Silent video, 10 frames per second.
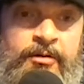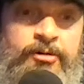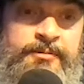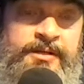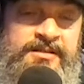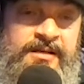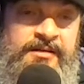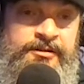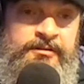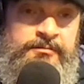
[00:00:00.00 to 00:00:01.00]
only because I
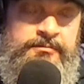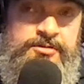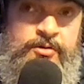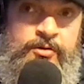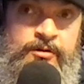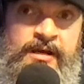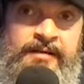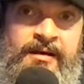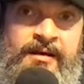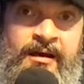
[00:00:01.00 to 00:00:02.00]
couldn't score
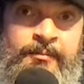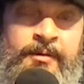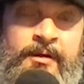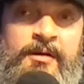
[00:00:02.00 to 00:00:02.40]
.com,